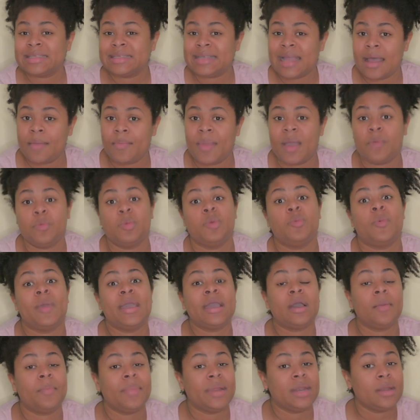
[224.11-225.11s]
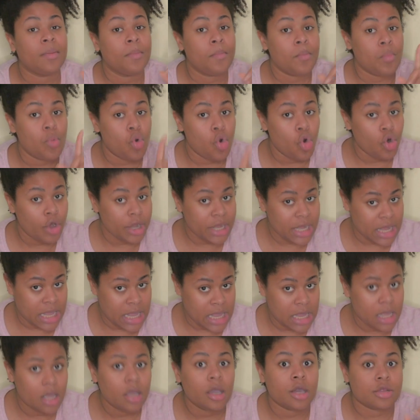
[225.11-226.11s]
step and we wake up in the morning,
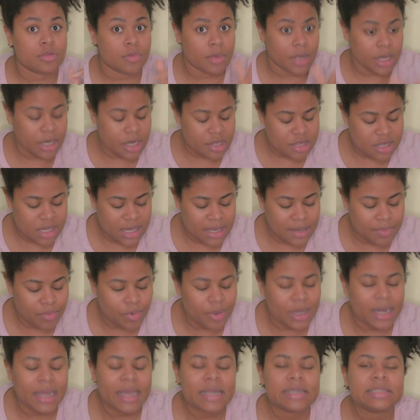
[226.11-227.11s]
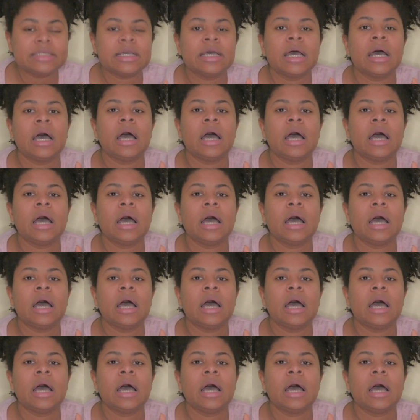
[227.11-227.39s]
because we're going to sleep with it,